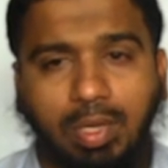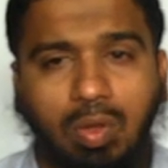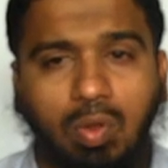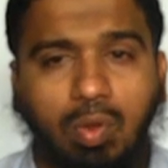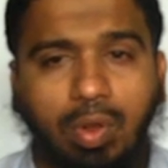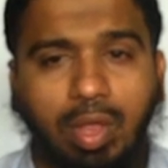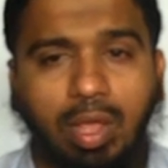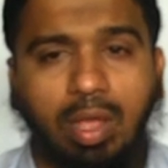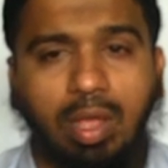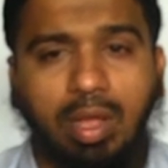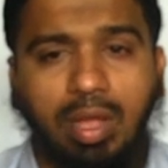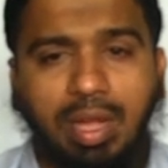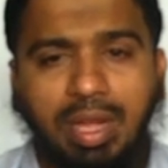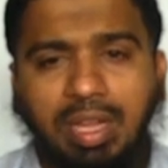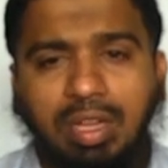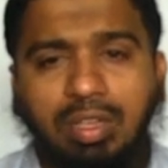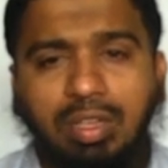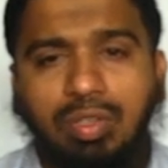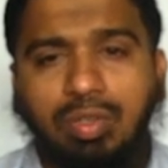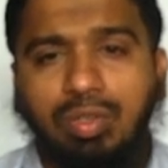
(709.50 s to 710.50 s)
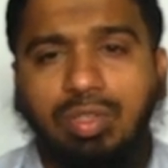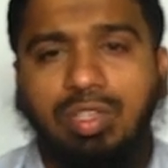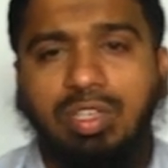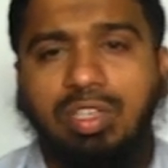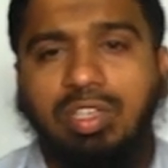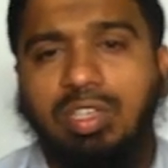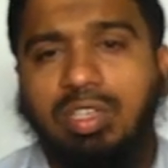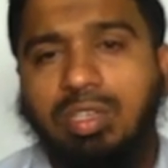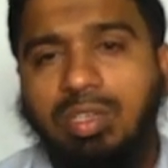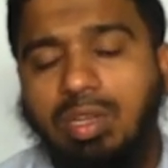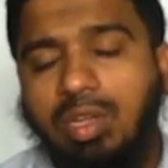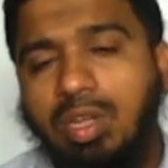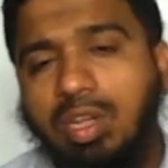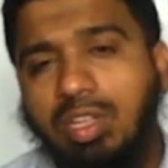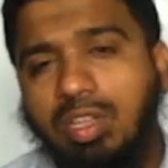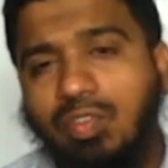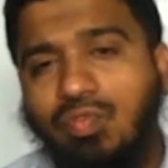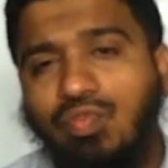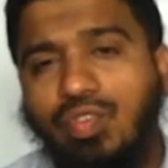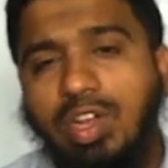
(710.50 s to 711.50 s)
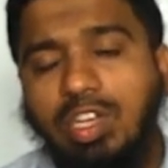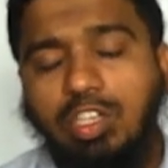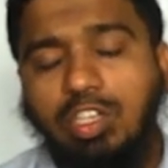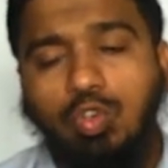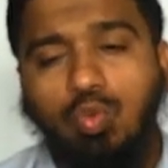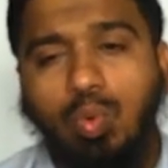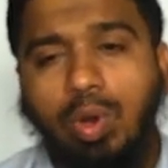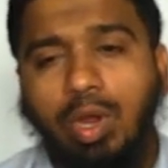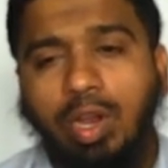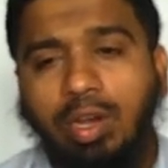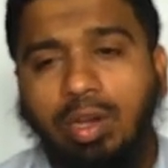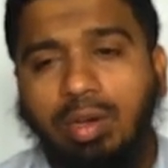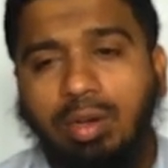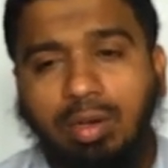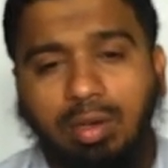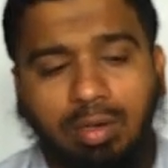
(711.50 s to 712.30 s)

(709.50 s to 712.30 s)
Okay. So, this is the first one.